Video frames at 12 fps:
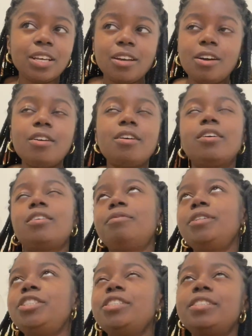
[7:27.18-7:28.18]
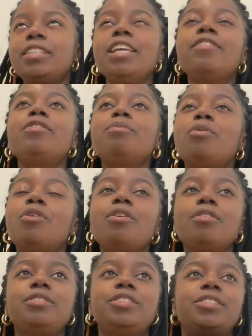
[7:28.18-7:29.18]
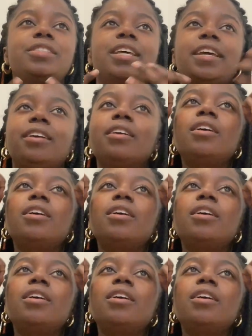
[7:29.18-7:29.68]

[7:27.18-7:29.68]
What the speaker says: Oh, which is even more just like,